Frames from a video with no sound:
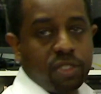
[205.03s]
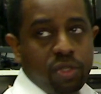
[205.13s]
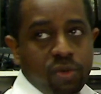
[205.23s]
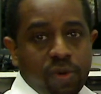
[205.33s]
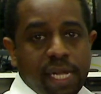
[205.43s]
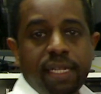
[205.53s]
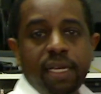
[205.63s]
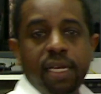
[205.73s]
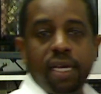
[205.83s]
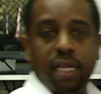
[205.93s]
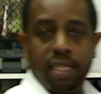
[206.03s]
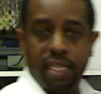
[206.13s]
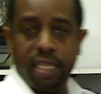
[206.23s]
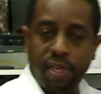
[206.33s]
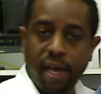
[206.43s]
It has dual
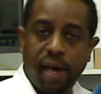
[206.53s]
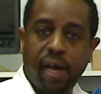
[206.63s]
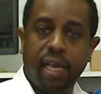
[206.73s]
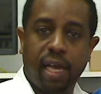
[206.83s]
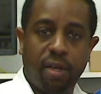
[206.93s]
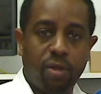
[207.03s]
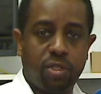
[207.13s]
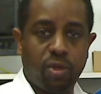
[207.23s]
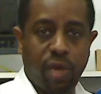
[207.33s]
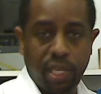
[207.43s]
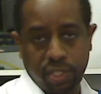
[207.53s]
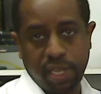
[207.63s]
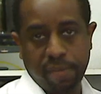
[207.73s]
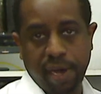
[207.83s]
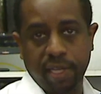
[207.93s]
DVI and also
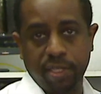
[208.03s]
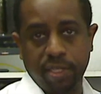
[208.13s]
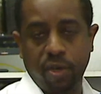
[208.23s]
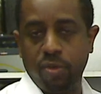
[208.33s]
HDMI,